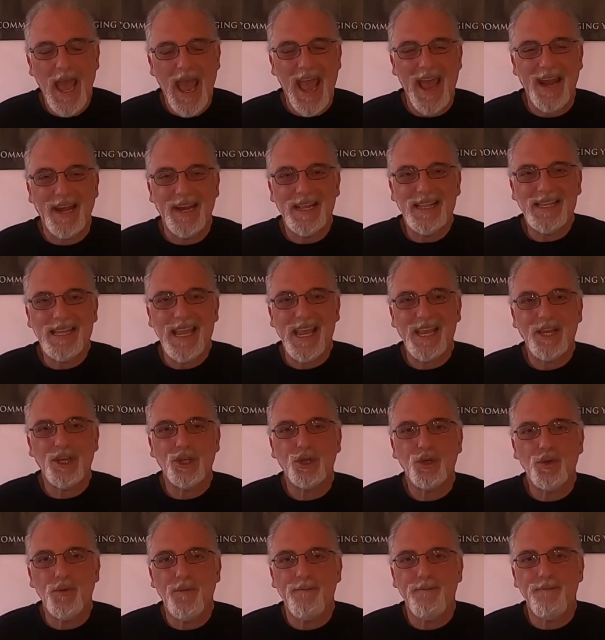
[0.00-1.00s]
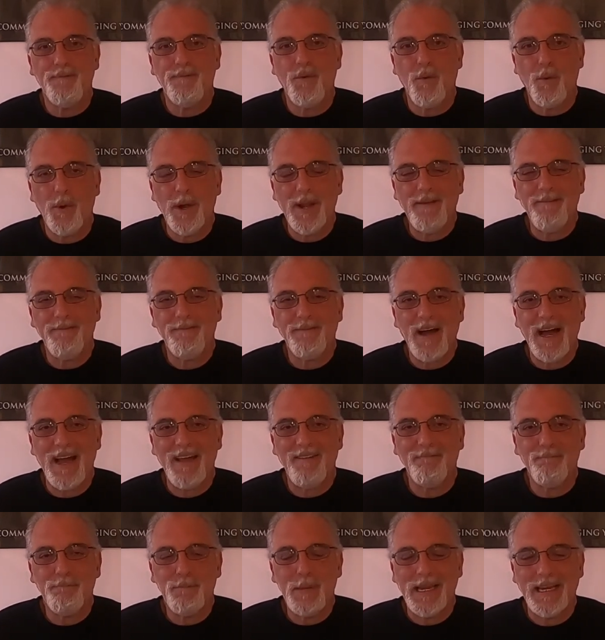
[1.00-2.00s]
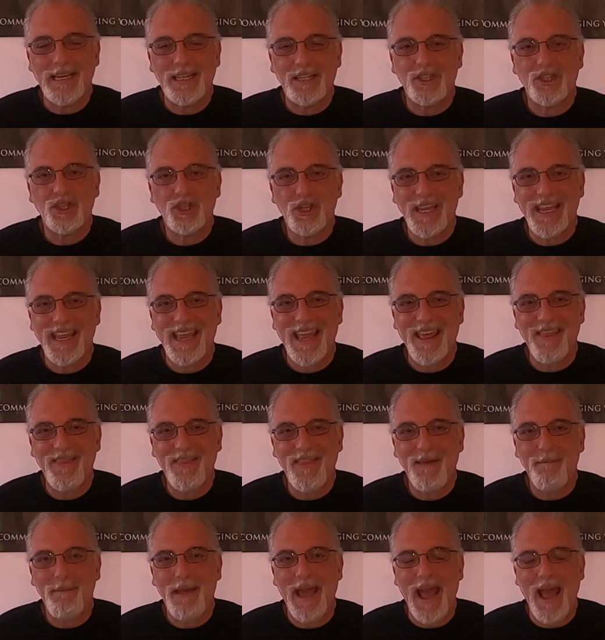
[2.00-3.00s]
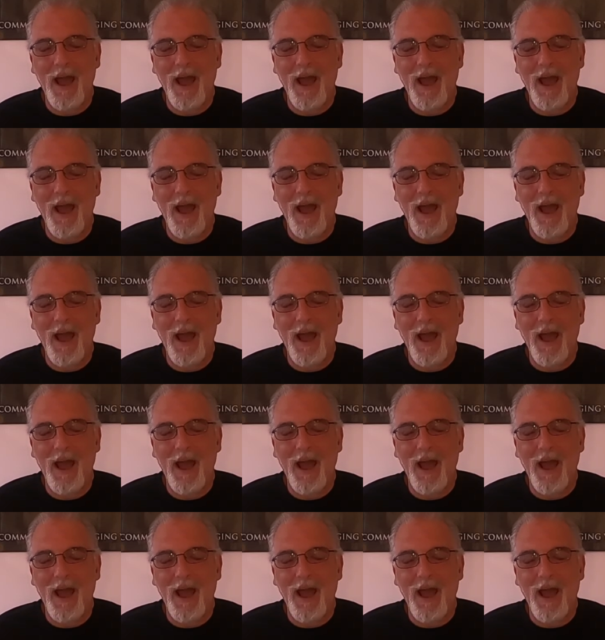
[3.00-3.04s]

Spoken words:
and it takes you 45 minutes to get them